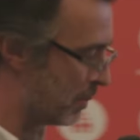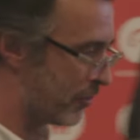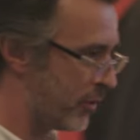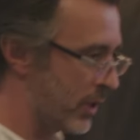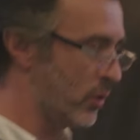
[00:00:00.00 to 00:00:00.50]

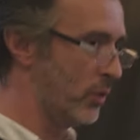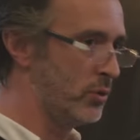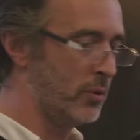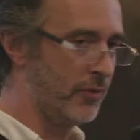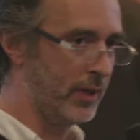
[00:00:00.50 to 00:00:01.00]
Before I go
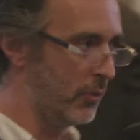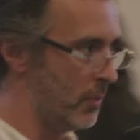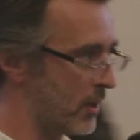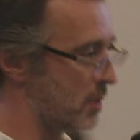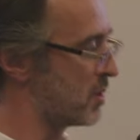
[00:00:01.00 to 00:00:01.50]
into the final
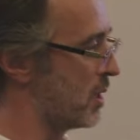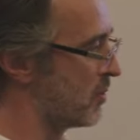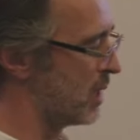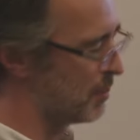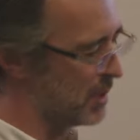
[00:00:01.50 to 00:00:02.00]
remarks
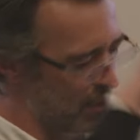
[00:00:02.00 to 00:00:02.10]
themselves, let me